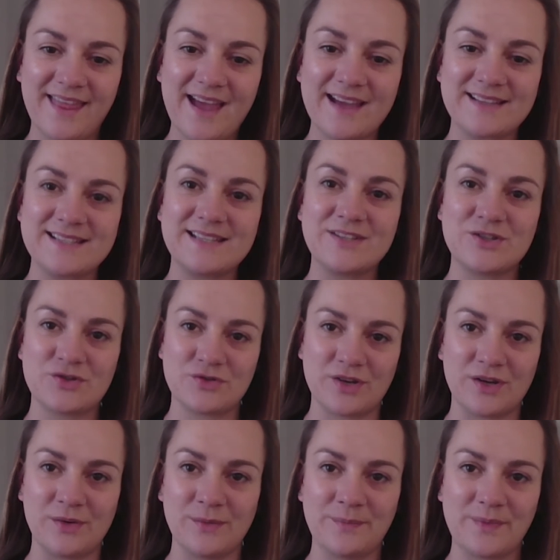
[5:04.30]
That is
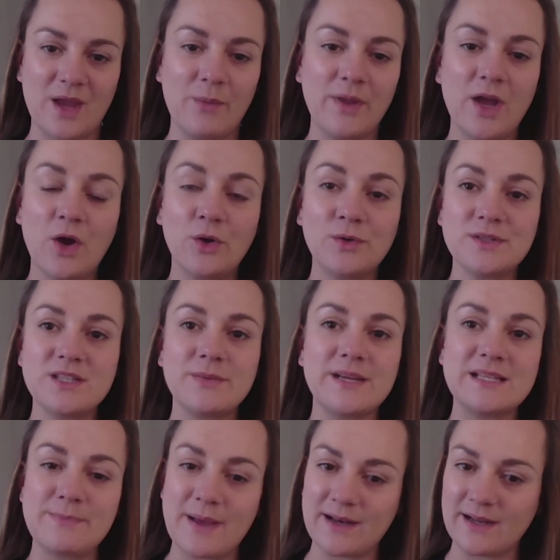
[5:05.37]
true, and we are also
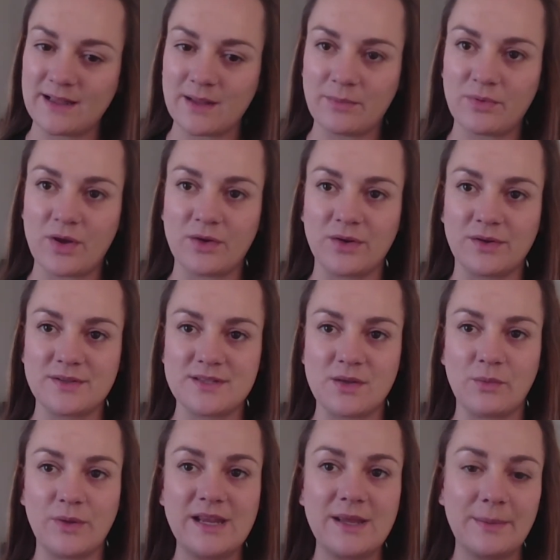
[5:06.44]
expanding the products
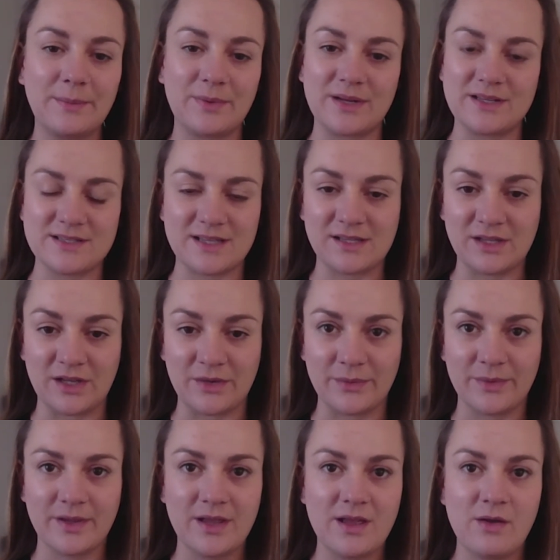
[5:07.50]
that we can bring to you.
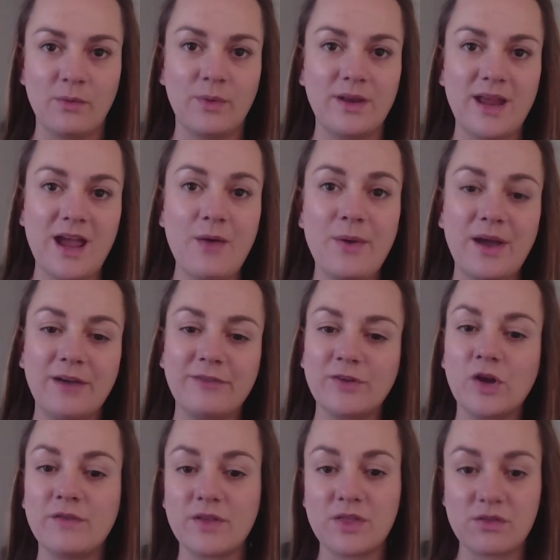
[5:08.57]
We now have
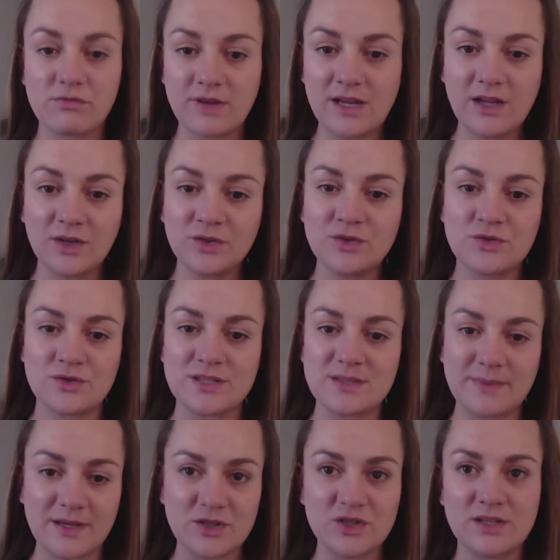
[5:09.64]
over 300
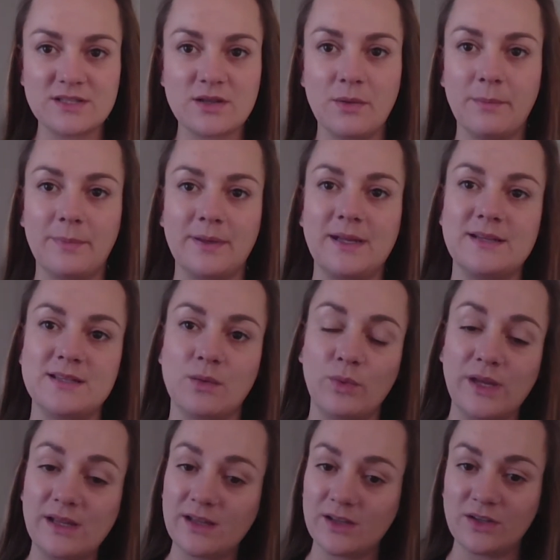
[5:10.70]
specialist companies that
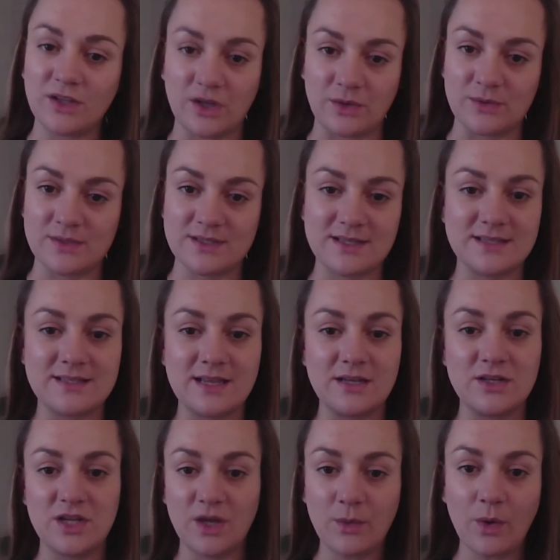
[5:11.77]
we can use to
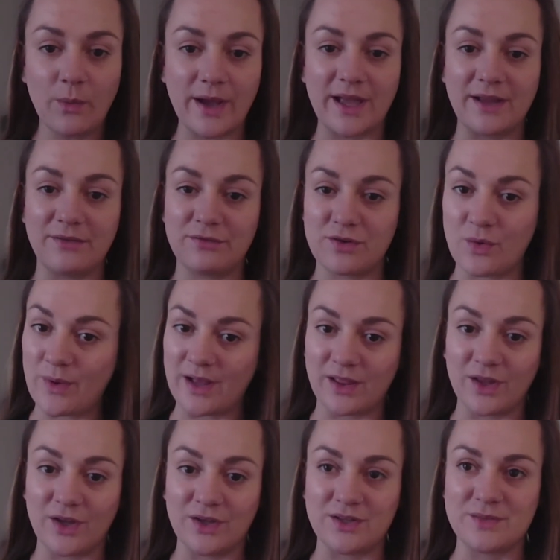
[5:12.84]
send you away for a
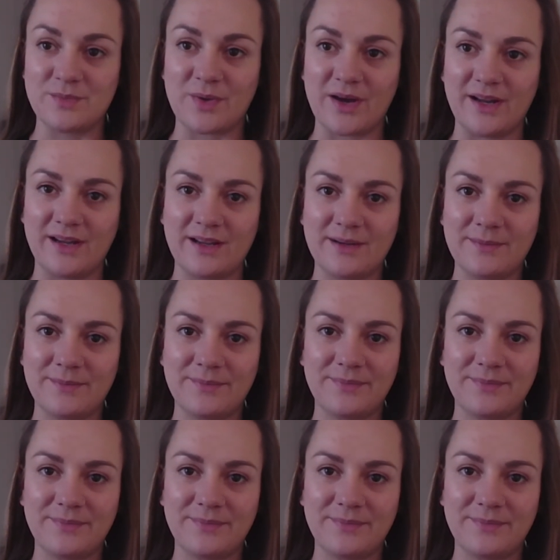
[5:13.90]
well-earned break.